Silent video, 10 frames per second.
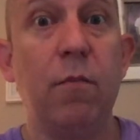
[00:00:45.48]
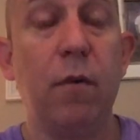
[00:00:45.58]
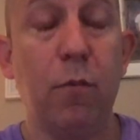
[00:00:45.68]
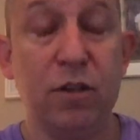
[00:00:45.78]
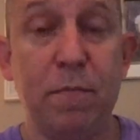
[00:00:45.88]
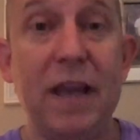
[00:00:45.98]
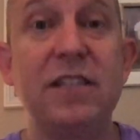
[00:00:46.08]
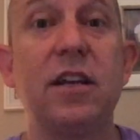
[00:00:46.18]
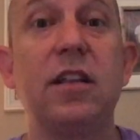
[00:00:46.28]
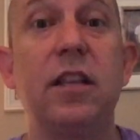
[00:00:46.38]
was
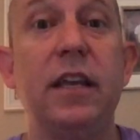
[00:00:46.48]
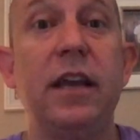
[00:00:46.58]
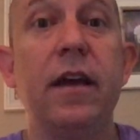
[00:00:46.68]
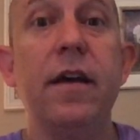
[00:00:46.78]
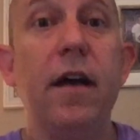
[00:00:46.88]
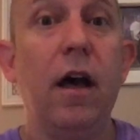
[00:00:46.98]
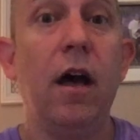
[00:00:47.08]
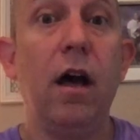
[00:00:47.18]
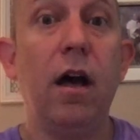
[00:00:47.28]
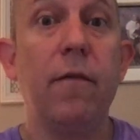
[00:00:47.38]
basically
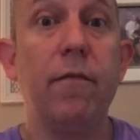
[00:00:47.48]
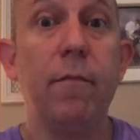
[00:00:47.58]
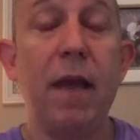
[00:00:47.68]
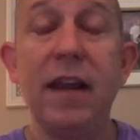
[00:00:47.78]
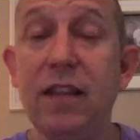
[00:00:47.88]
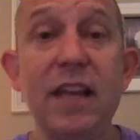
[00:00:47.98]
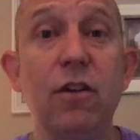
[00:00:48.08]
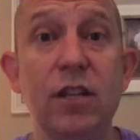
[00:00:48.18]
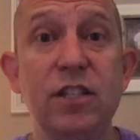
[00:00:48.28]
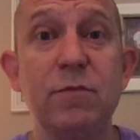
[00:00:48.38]
made
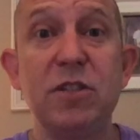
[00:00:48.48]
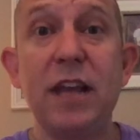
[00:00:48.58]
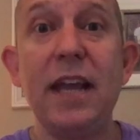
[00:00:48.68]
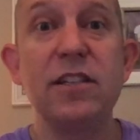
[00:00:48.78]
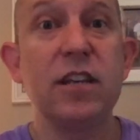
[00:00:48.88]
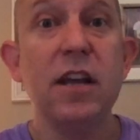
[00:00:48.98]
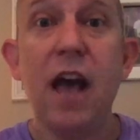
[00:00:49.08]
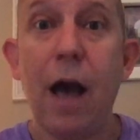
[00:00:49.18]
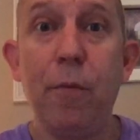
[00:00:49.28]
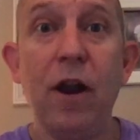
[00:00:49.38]
legal in some states.
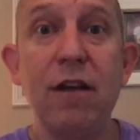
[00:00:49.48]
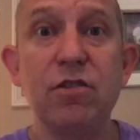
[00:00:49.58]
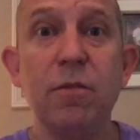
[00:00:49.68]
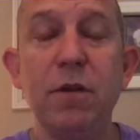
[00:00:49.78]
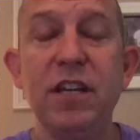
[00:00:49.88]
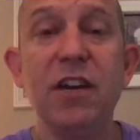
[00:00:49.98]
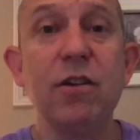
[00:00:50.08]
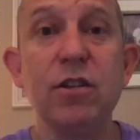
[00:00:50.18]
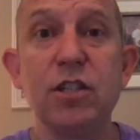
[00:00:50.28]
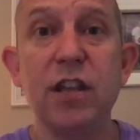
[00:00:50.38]
I put out some
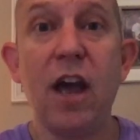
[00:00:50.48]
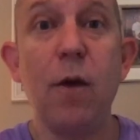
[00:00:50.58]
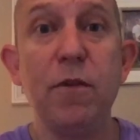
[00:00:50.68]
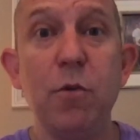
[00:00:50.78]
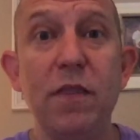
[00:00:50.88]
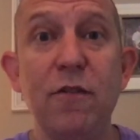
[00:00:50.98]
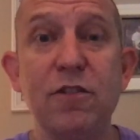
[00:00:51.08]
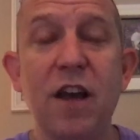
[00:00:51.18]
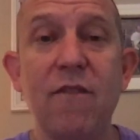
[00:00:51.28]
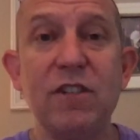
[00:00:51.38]
materials to help you with those
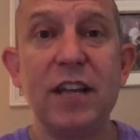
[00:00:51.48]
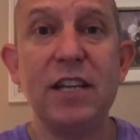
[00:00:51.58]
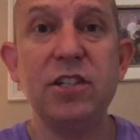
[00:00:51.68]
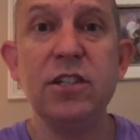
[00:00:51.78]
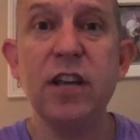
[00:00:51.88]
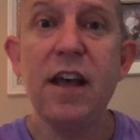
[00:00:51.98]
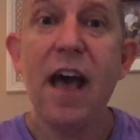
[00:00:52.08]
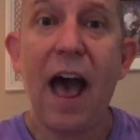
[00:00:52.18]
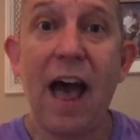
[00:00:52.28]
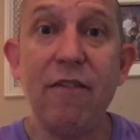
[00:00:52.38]
conversations.
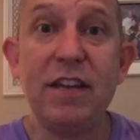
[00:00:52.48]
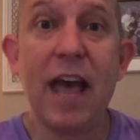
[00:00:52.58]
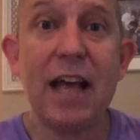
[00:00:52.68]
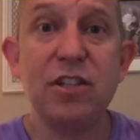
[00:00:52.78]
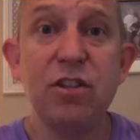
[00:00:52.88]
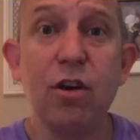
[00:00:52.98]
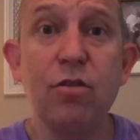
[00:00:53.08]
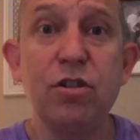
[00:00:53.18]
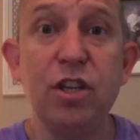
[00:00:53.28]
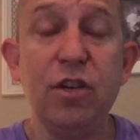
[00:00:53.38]
I have attached
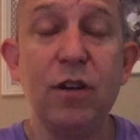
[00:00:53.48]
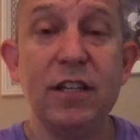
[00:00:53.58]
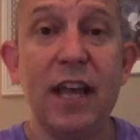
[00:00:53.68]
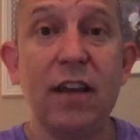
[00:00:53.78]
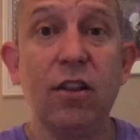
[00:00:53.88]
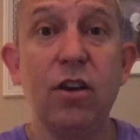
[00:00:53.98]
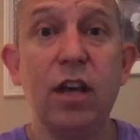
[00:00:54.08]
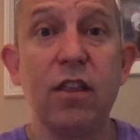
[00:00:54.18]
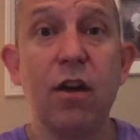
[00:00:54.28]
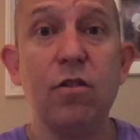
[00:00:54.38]
those so you can take a look
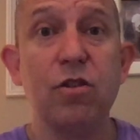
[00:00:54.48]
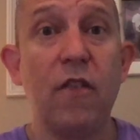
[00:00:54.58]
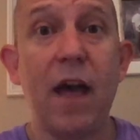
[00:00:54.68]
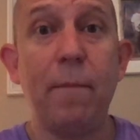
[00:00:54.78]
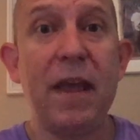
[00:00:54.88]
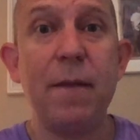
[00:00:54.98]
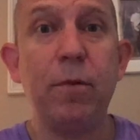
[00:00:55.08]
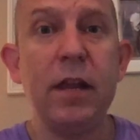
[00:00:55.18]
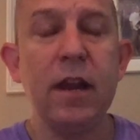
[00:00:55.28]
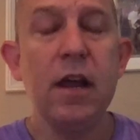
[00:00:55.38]
at those on that pamphlet.